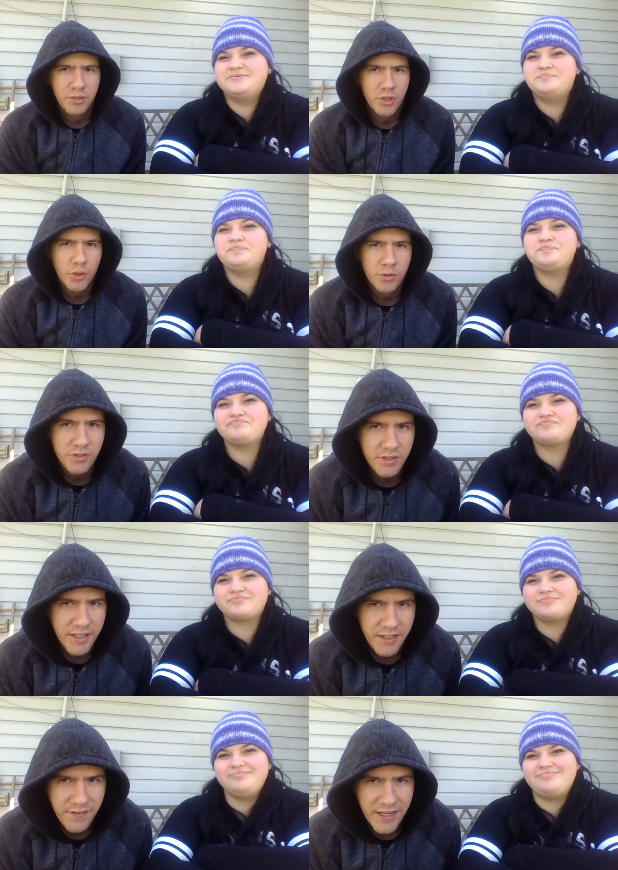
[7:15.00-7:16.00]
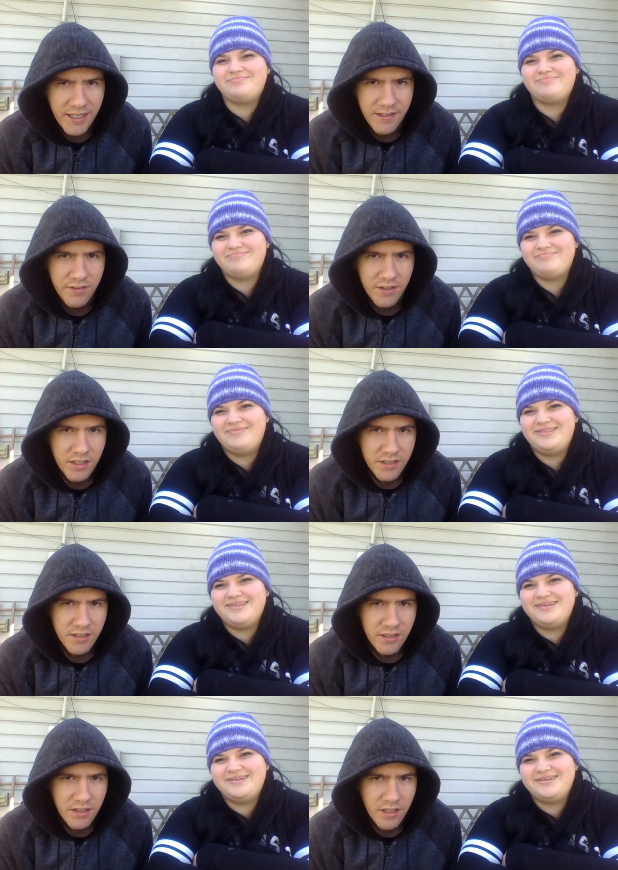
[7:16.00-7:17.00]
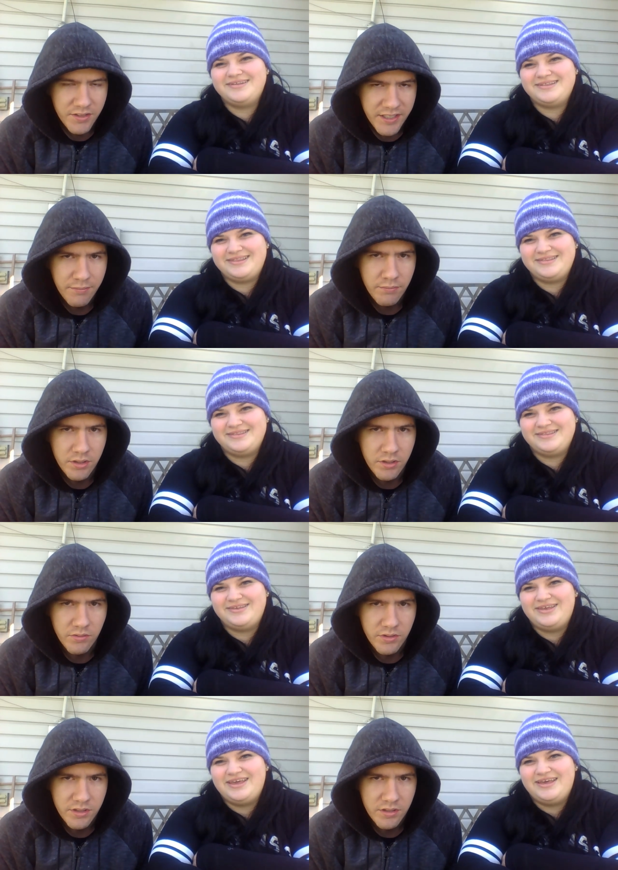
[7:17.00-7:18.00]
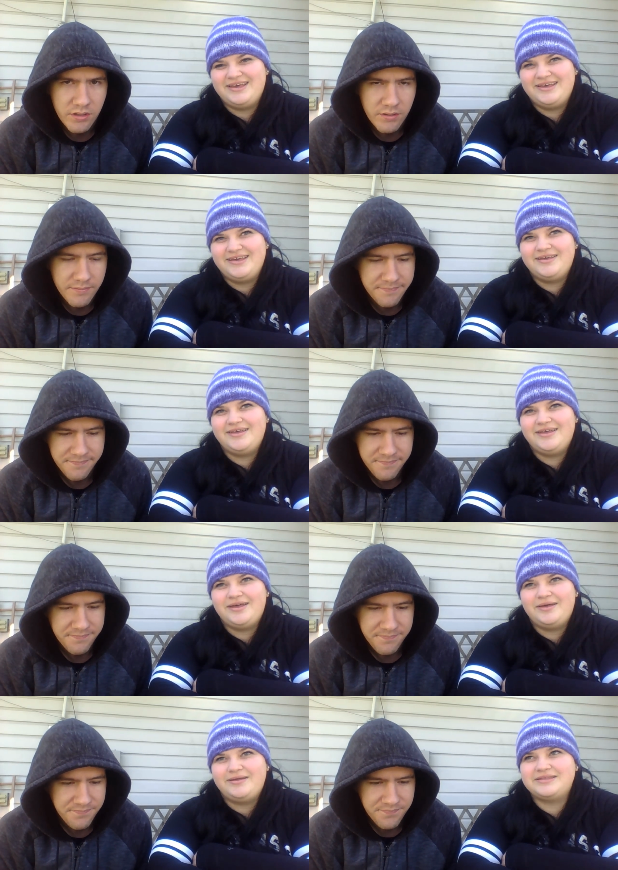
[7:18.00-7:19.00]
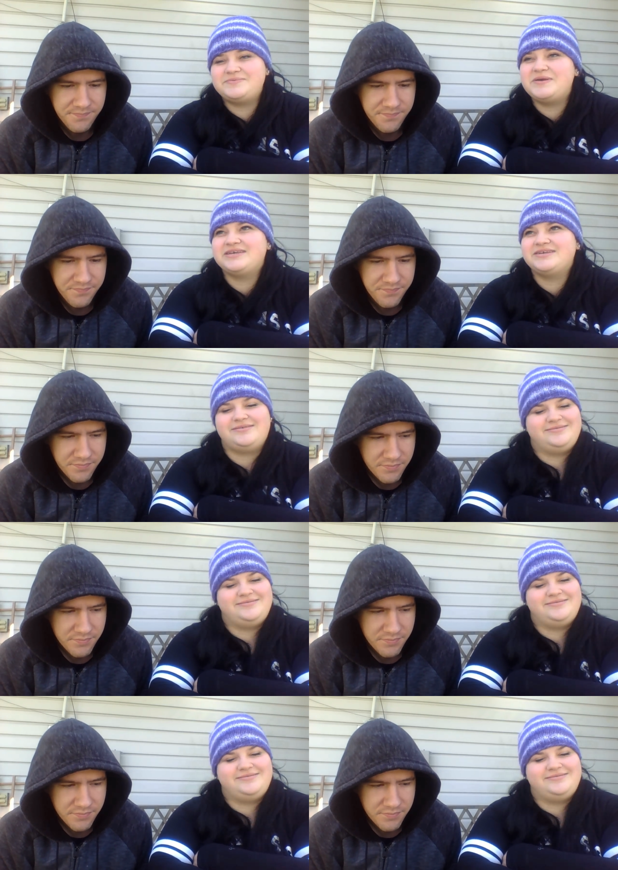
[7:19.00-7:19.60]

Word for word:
Speaker 1: blues, like five, but the same blues. That's because.